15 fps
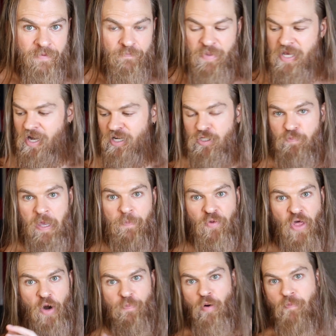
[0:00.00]
Because people
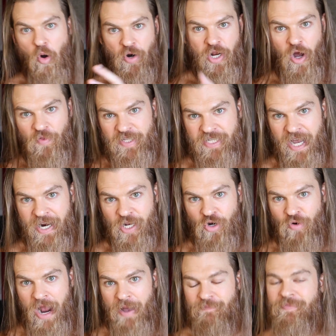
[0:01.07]
that are promoting all this kind of
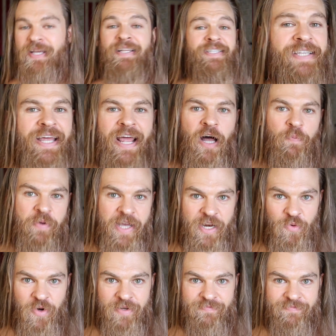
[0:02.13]
crap, it's not helping
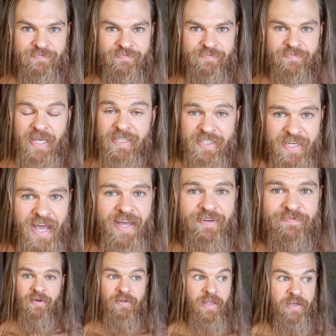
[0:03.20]
anyone. It's
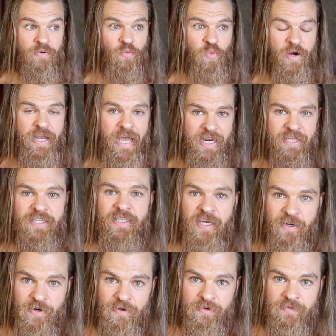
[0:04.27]
not. Like, we're getting
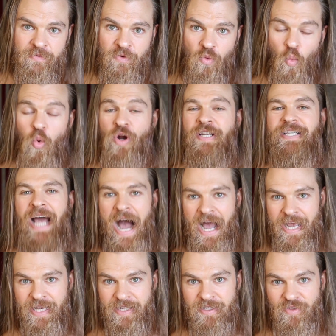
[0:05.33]
sicker. We're
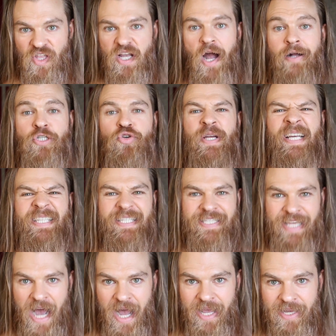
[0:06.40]
dying. The country is
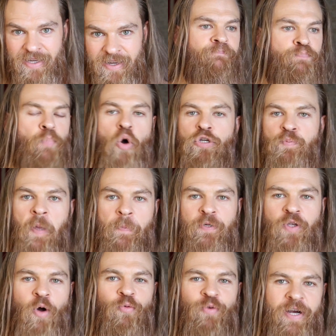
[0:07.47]
dying. Most people
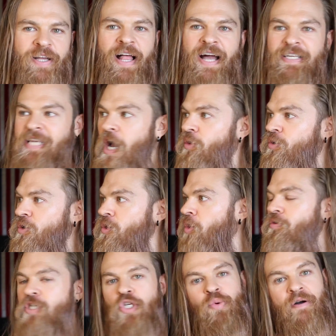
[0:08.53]
don't realize how
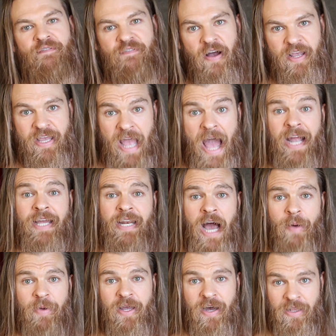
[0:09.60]
close to a fucking
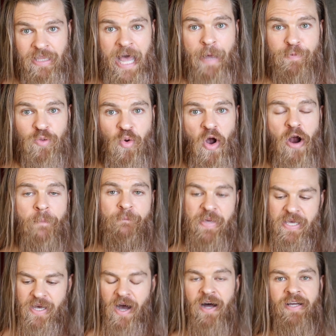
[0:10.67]
economic collapse we are
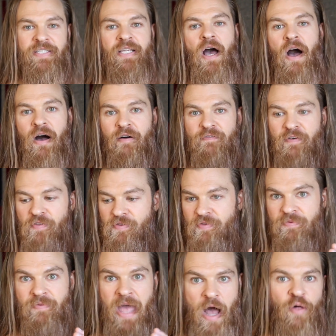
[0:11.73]
because of
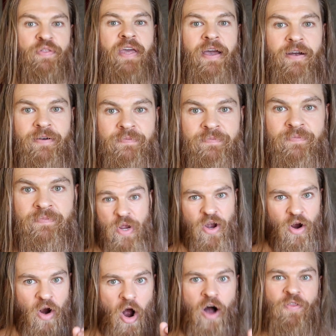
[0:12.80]
healthcare. We
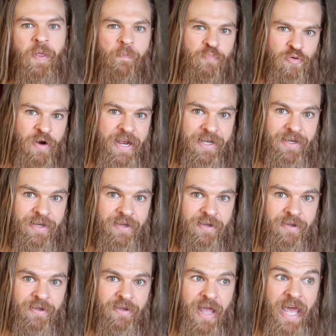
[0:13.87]
are on the brink,
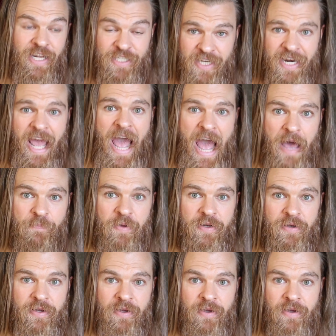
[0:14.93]
and it's gonna happen.